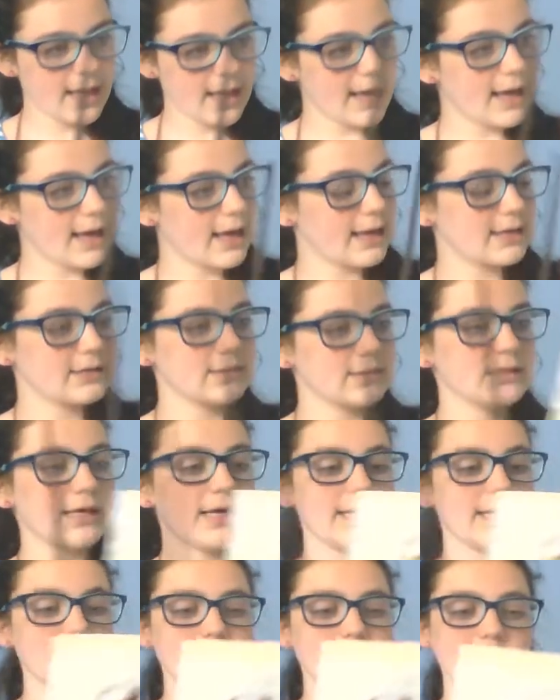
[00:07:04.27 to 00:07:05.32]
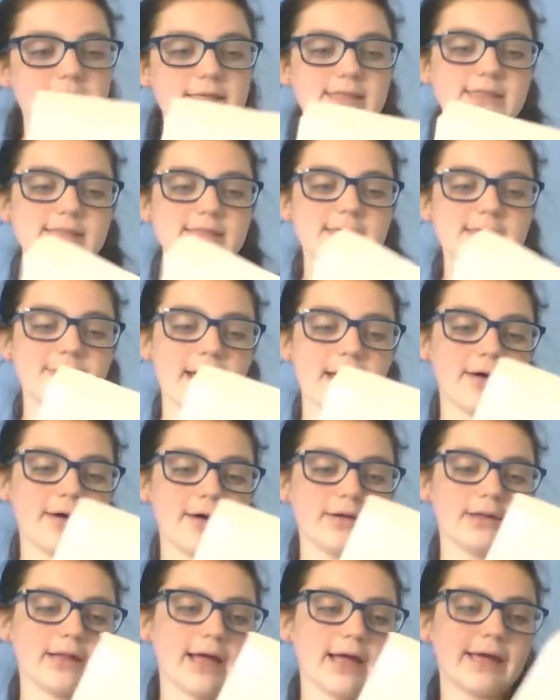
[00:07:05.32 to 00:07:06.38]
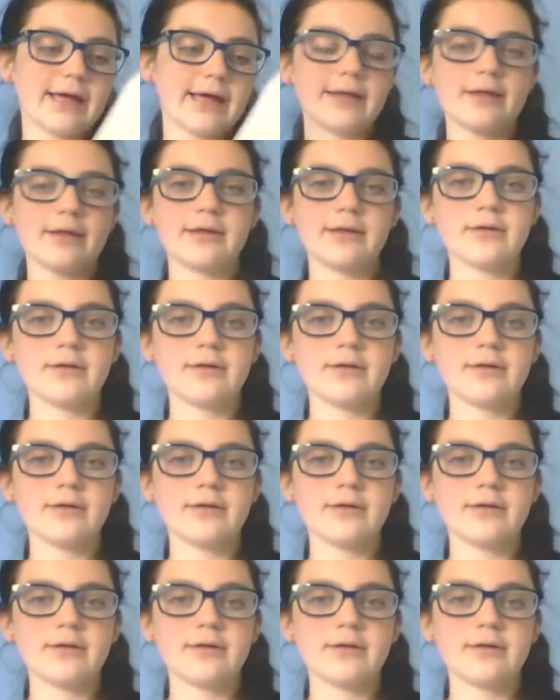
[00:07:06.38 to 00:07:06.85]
And it is about, like,